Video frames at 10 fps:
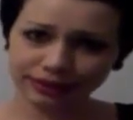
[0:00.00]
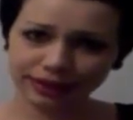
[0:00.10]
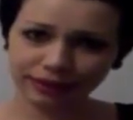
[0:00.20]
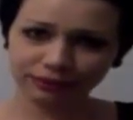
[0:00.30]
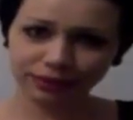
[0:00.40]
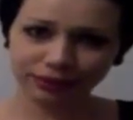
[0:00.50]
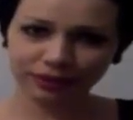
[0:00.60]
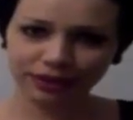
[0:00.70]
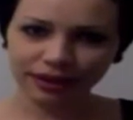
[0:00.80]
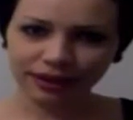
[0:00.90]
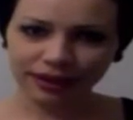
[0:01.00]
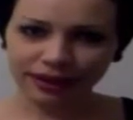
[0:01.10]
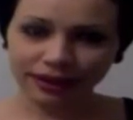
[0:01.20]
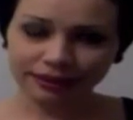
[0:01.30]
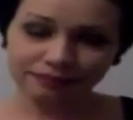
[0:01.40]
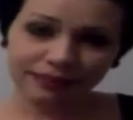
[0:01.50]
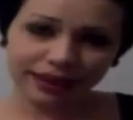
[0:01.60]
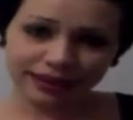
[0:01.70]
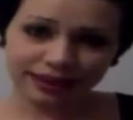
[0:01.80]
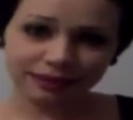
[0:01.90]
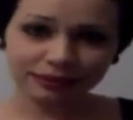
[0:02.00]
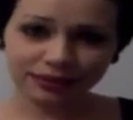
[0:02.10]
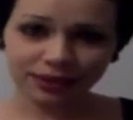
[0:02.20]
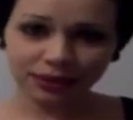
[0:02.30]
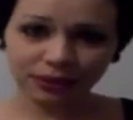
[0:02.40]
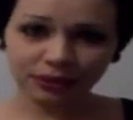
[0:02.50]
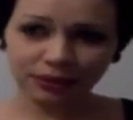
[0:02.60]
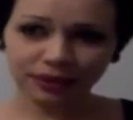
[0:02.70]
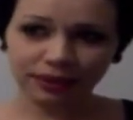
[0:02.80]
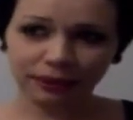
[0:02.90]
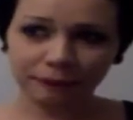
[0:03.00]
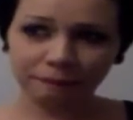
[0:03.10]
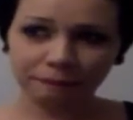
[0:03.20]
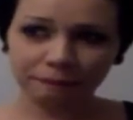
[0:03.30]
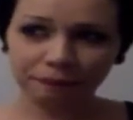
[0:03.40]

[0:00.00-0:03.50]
nickname for Hannah, so um,